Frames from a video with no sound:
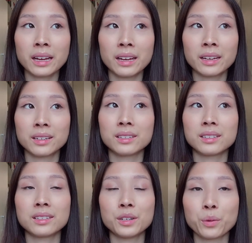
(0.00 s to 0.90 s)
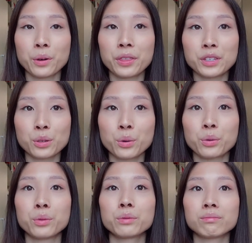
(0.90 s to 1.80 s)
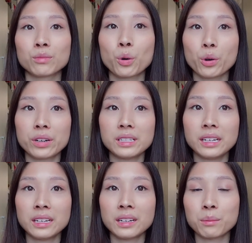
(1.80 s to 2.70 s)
and you know, with this whole quarantine,